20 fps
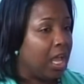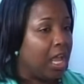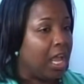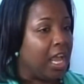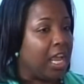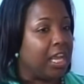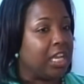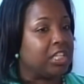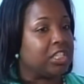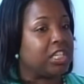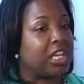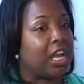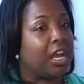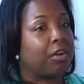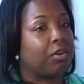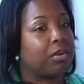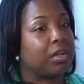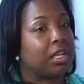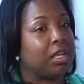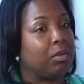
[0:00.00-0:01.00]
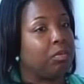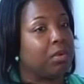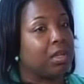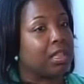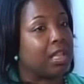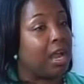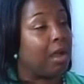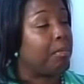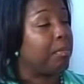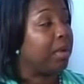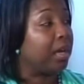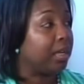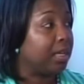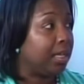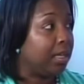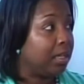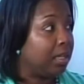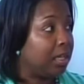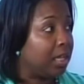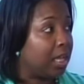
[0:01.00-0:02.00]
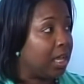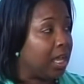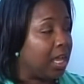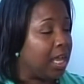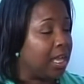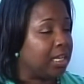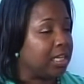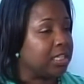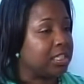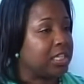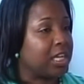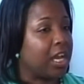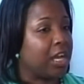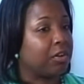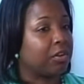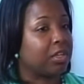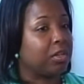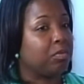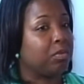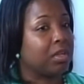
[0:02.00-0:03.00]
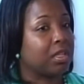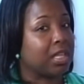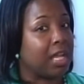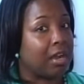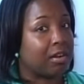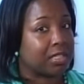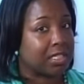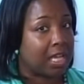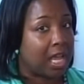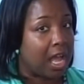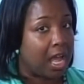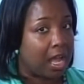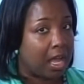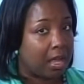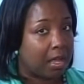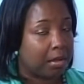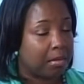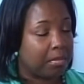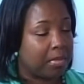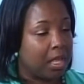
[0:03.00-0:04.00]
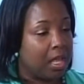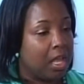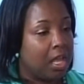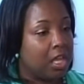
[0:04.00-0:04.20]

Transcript: Integrity with our money, and integrity with our time.